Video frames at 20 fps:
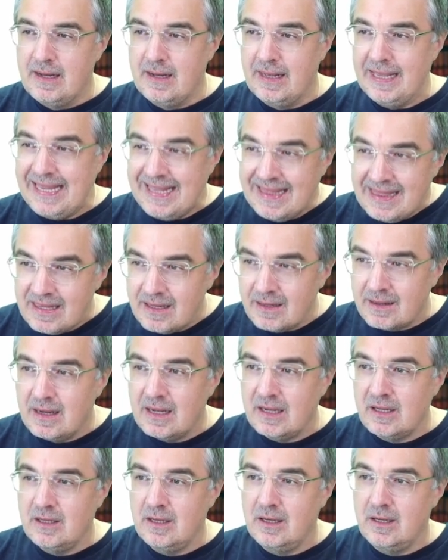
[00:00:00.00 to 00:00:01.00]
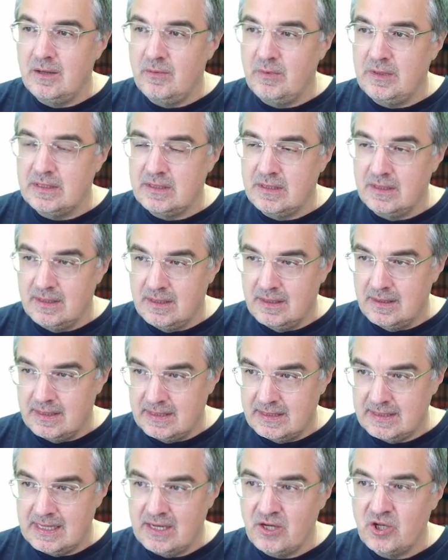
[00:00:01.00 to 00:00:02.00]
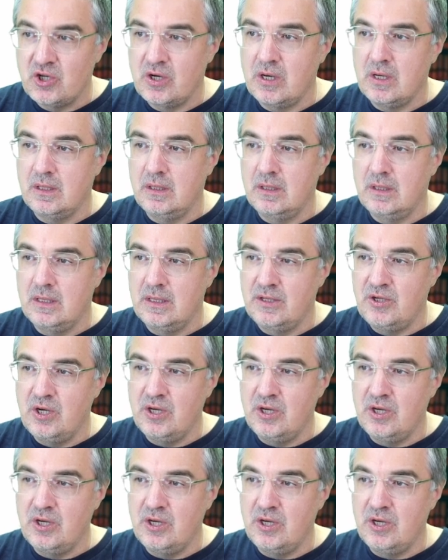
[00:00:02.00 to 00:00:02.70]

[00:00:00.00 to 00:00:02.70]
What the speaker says: interact with essential